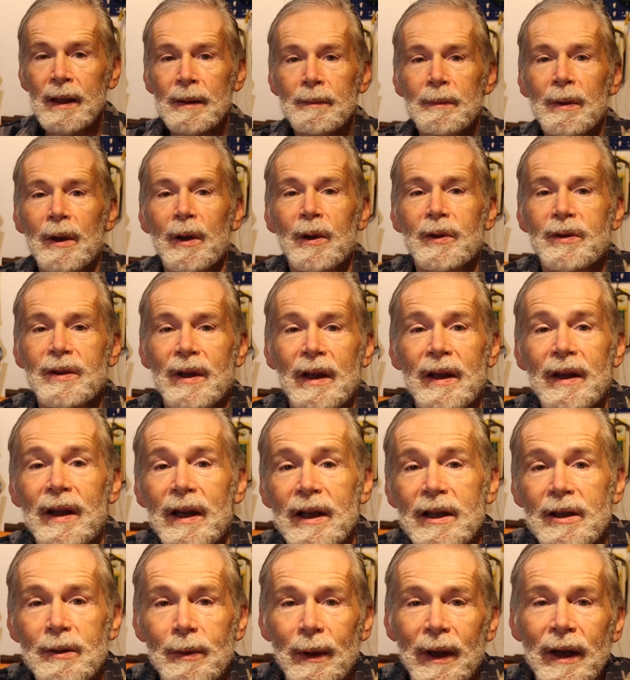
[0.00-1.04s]
Because in
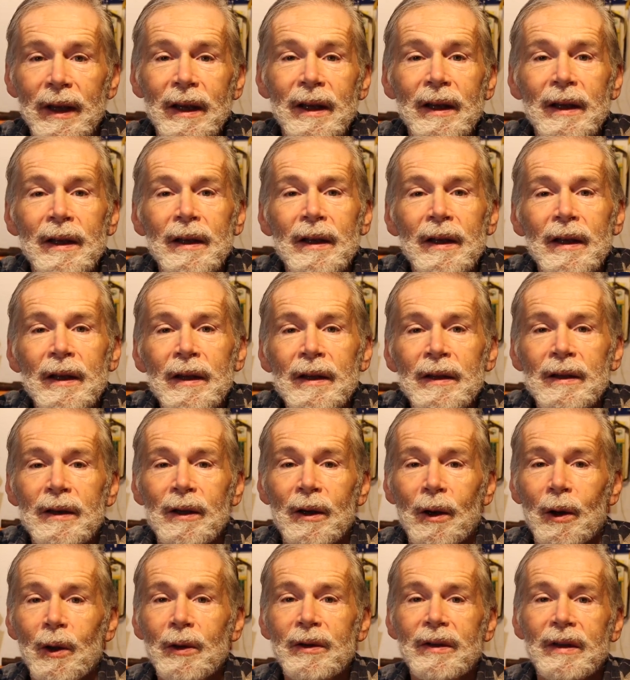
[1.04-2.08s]
this way the
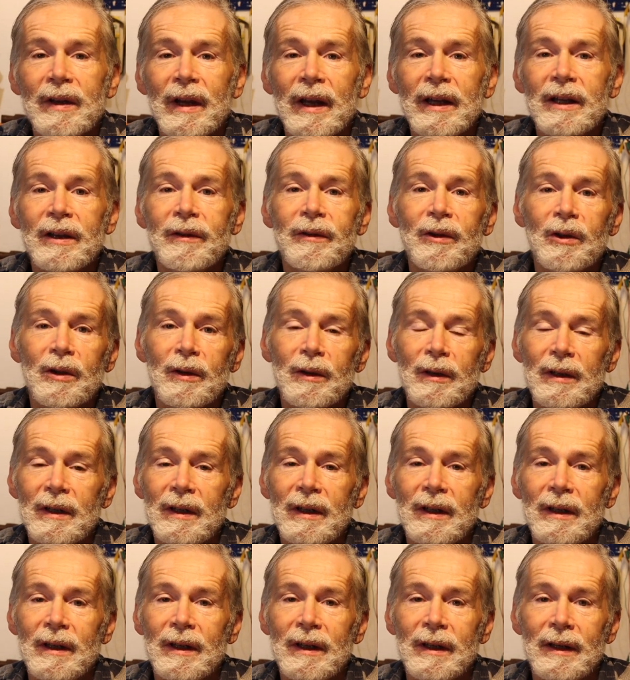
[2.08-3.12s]
alternator
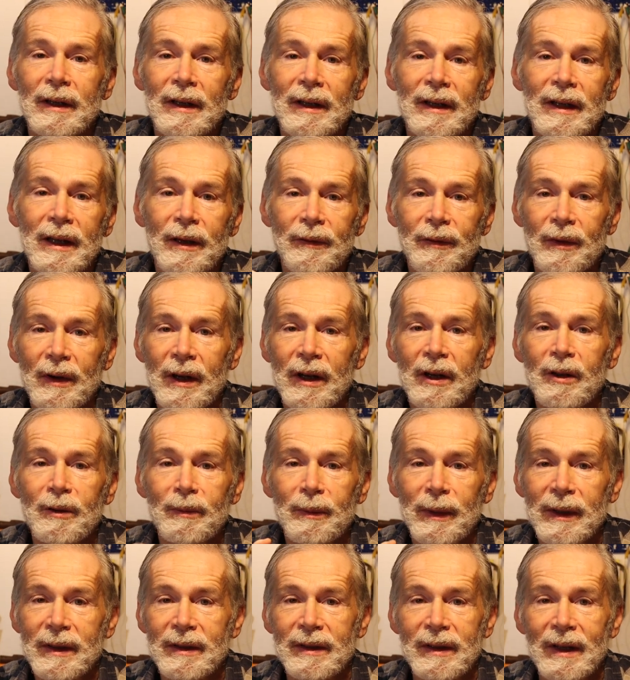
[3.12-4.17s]
will give a little
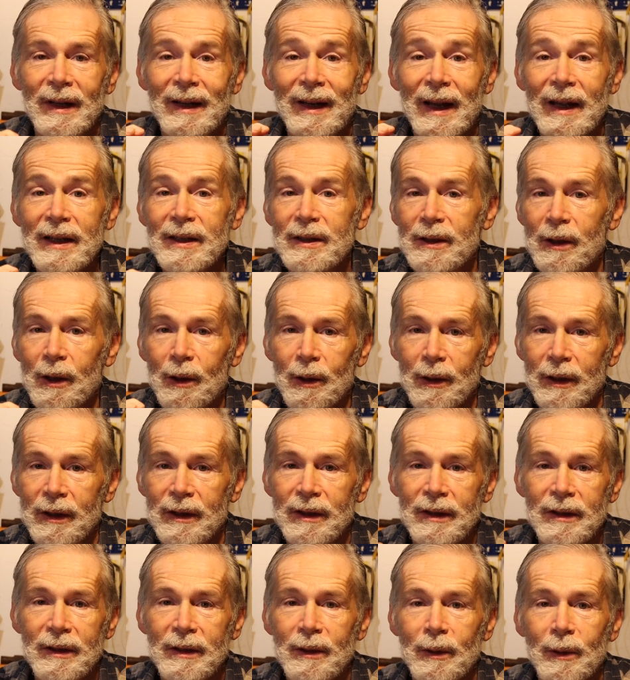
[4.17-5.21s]
bit less
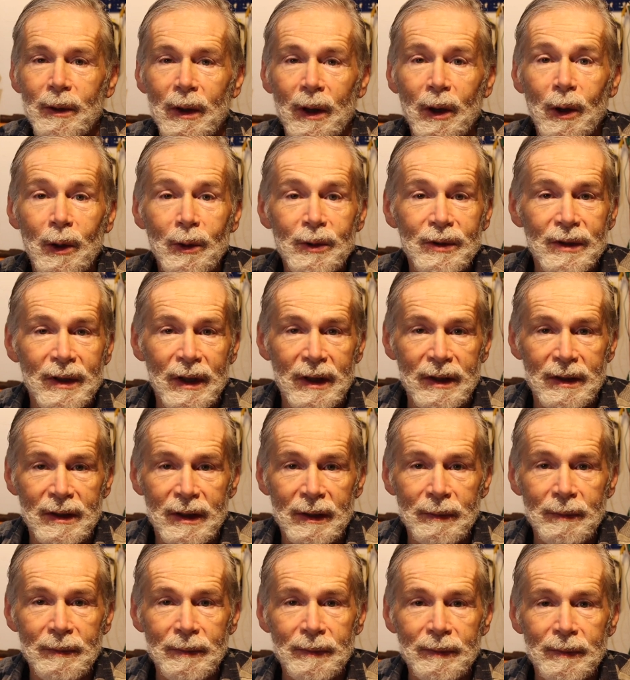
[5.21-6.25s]
current to the whole
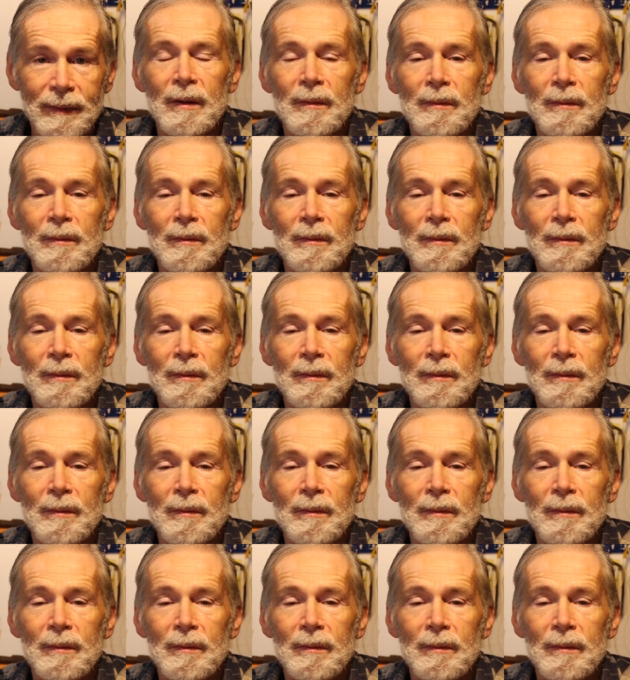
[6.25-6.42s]
system,